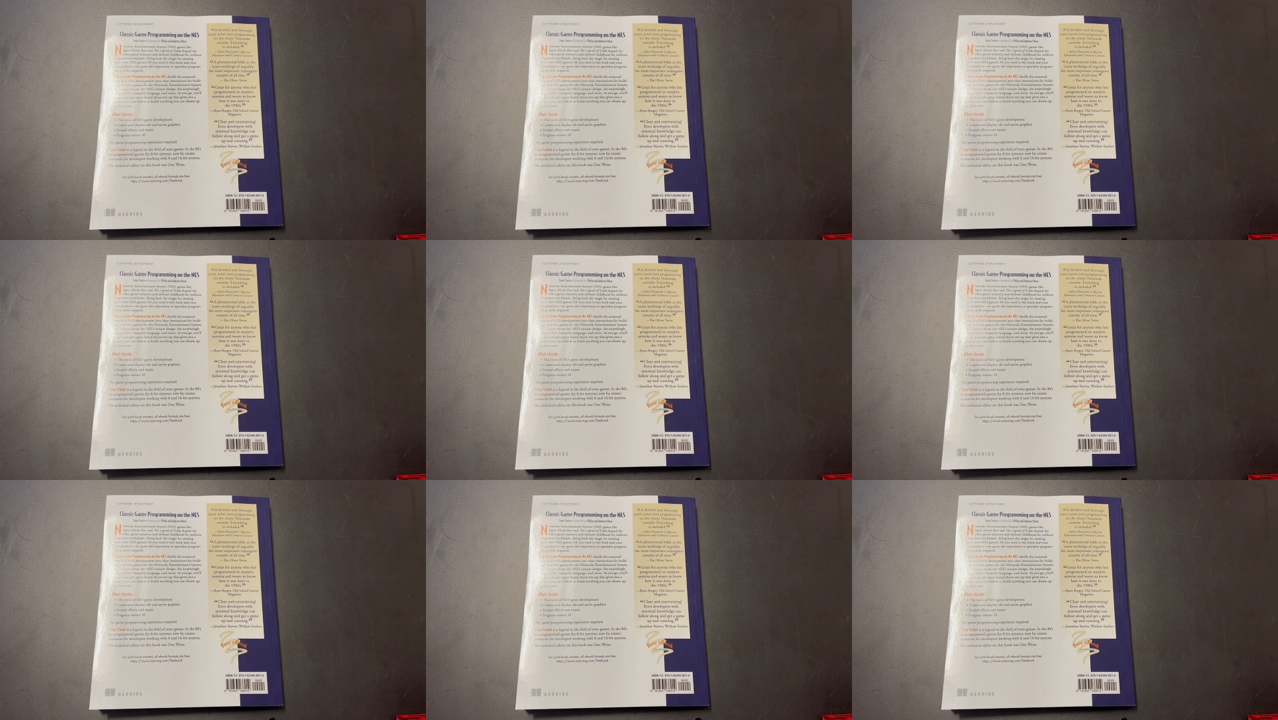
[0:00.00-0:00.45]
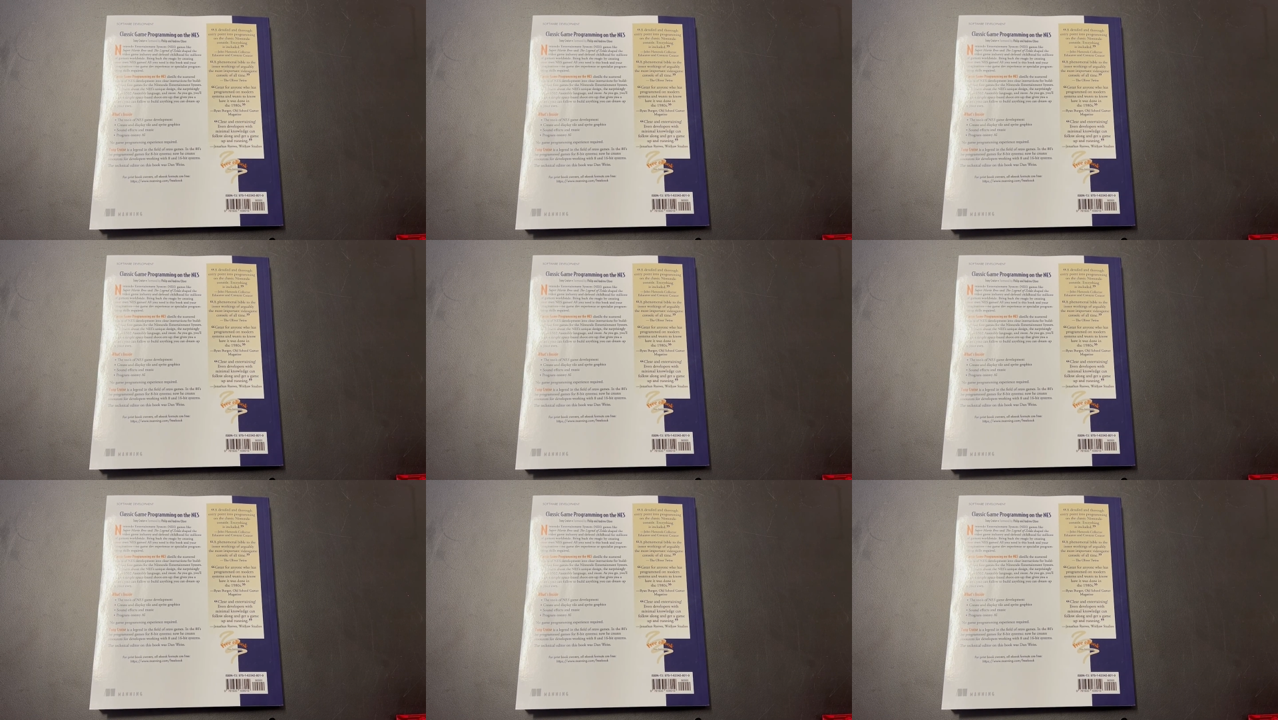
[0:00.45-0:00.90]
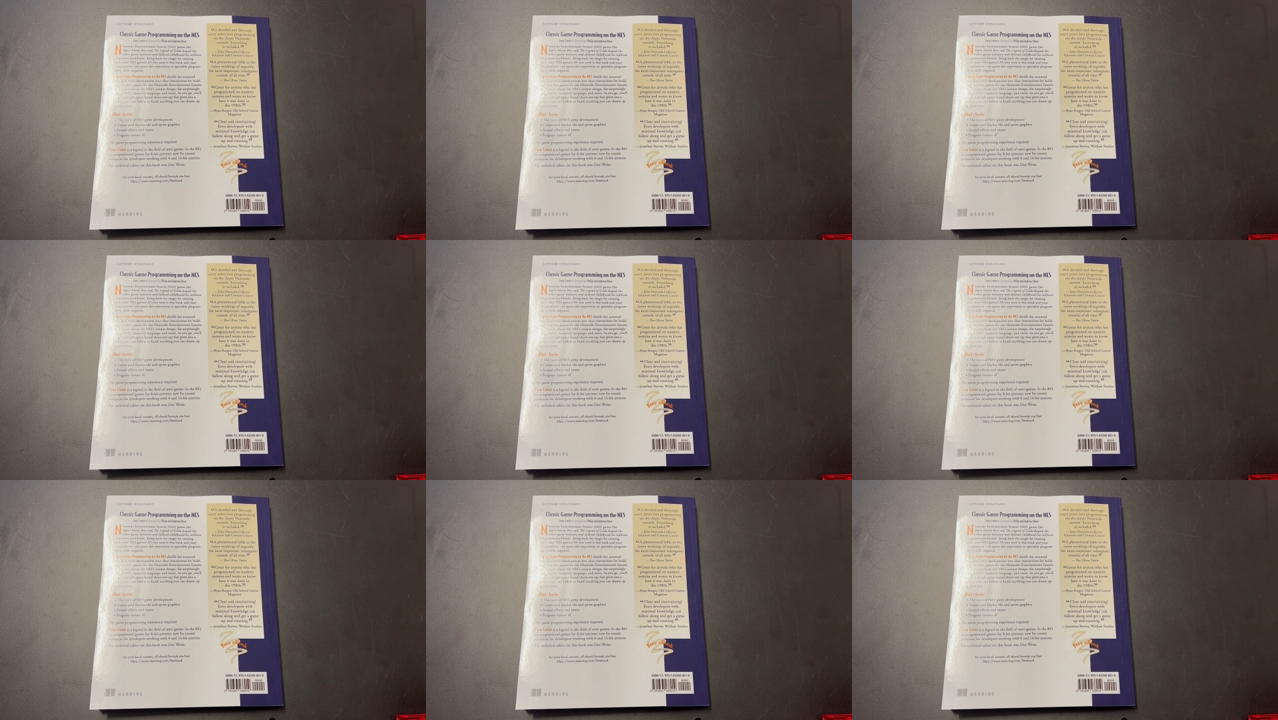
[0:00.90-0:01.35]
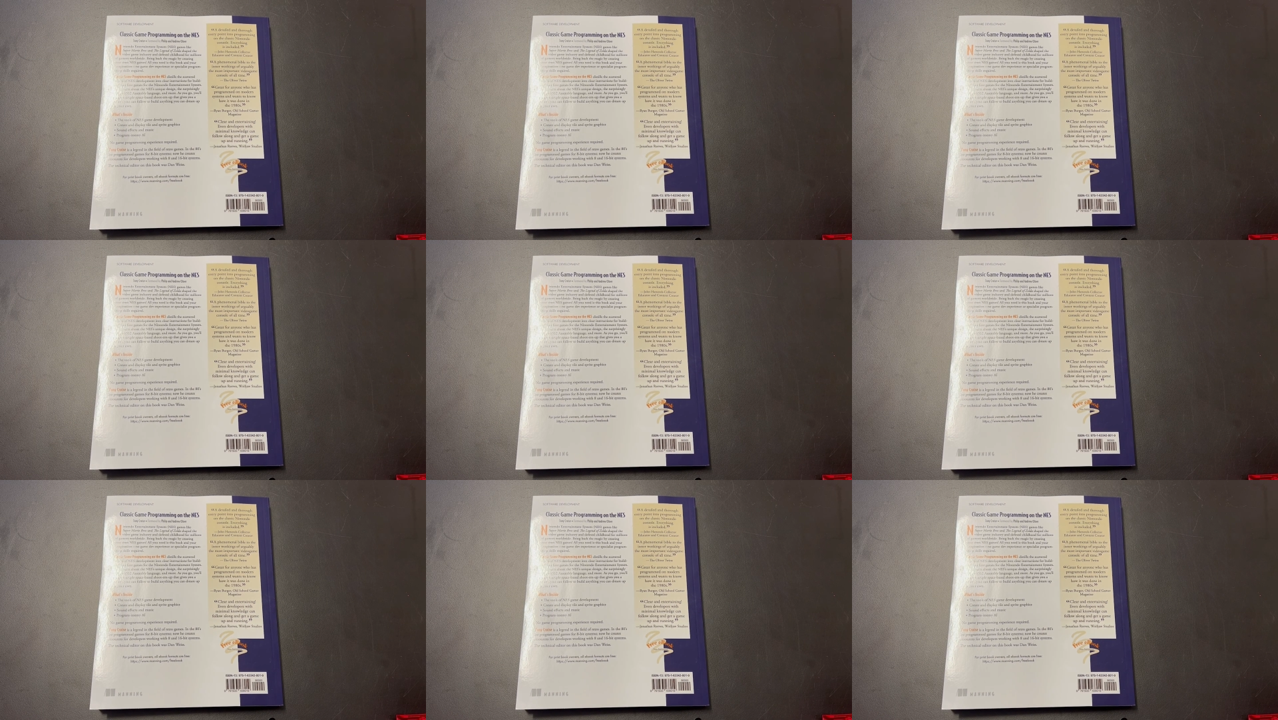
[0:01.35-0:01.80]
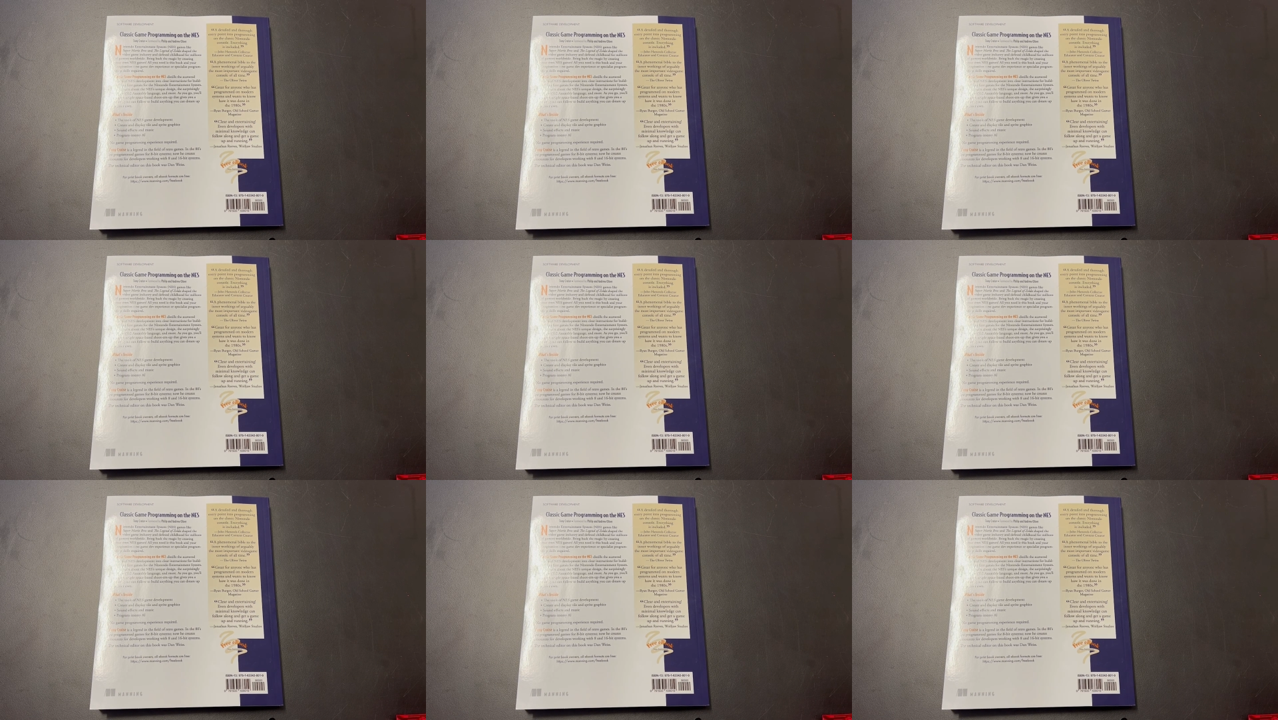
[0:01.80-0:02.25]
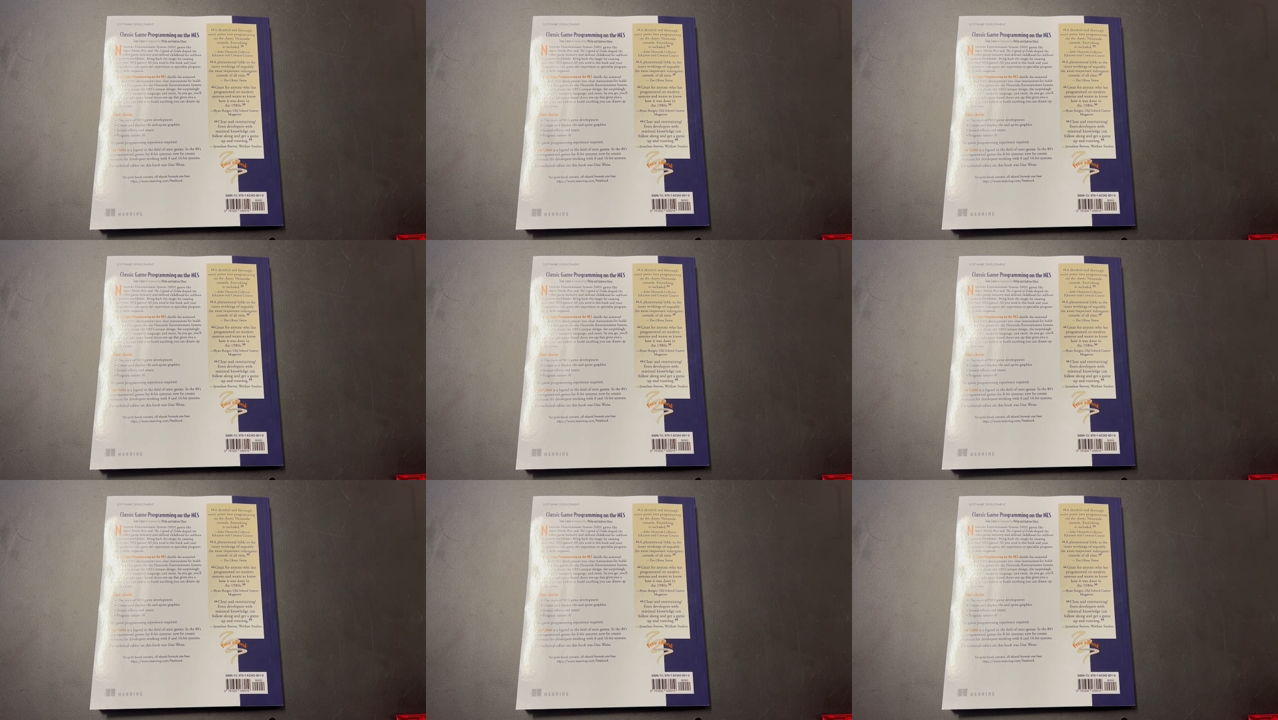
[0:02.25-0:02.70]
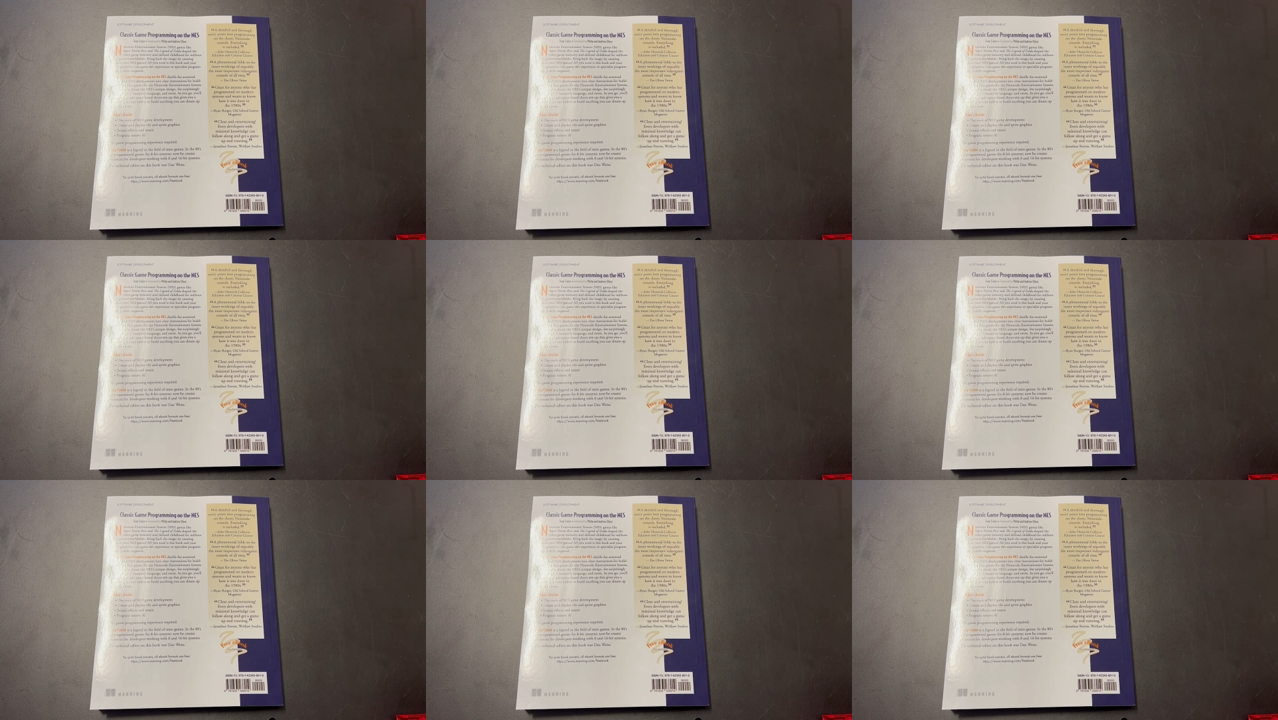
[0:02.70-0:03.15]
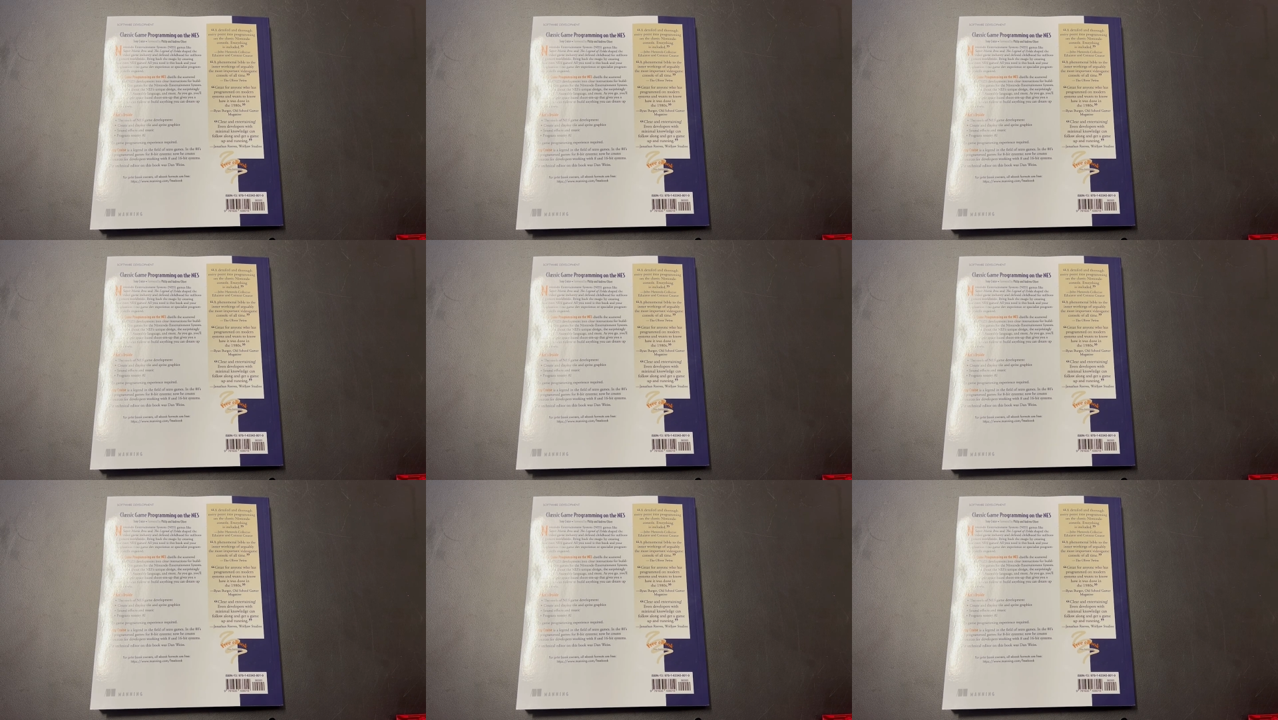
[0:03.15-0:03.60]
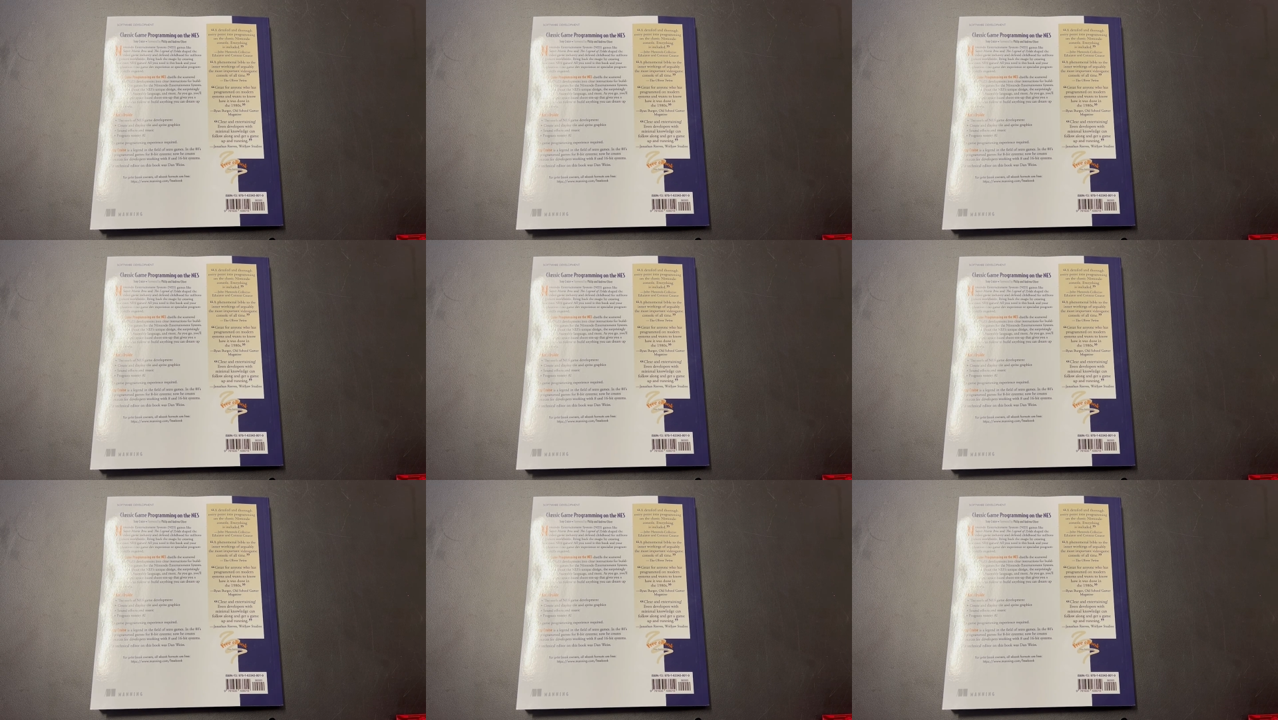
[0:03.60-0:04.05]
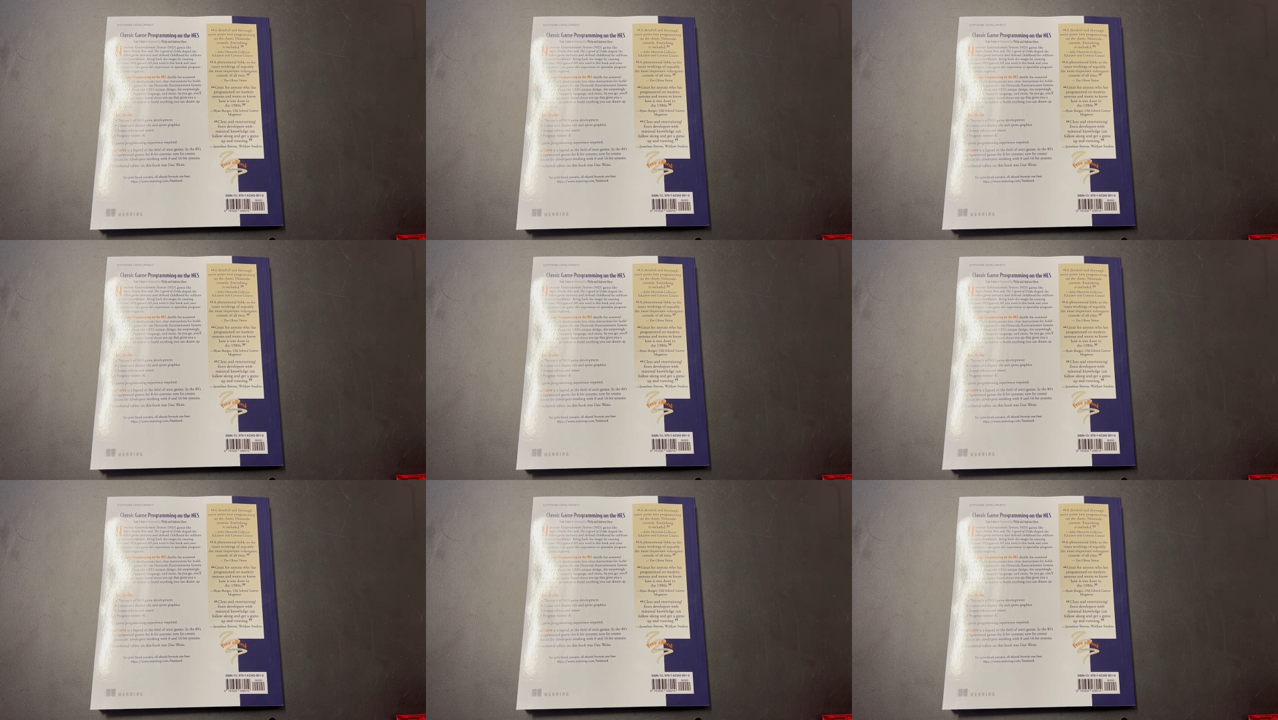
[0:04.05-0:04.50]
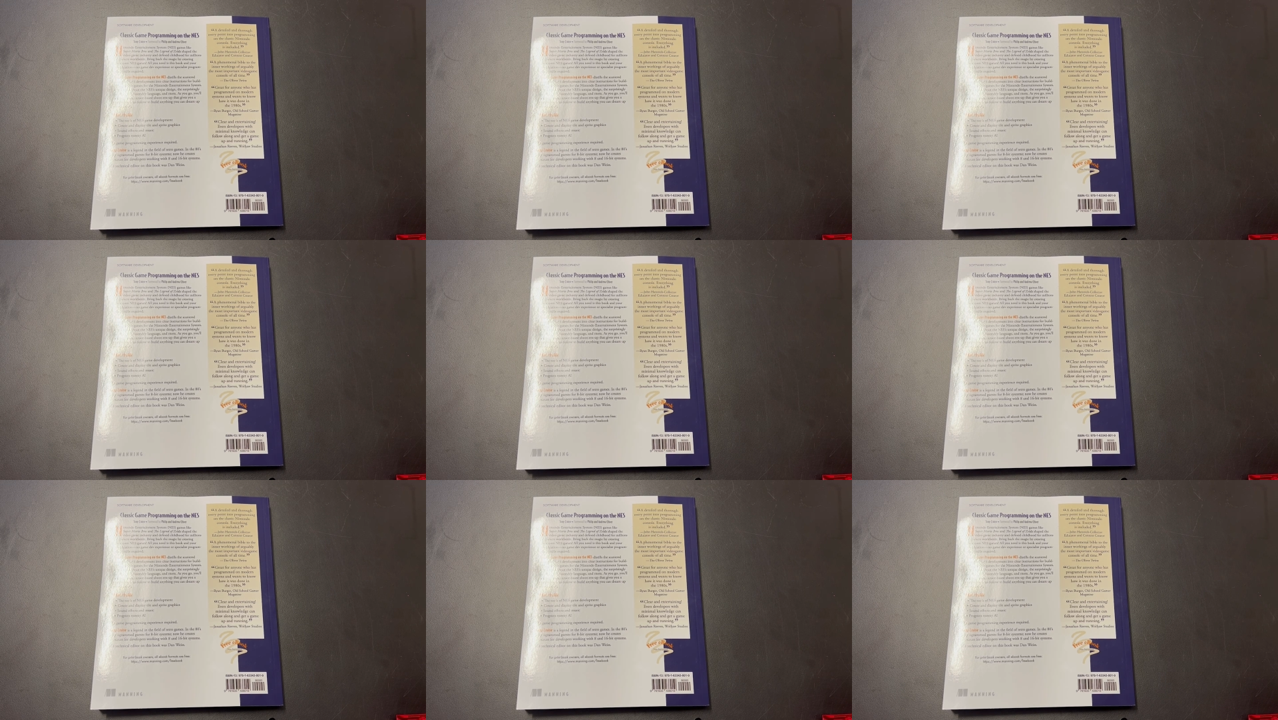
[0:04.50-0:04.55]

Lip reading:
[unreadable: no face in view]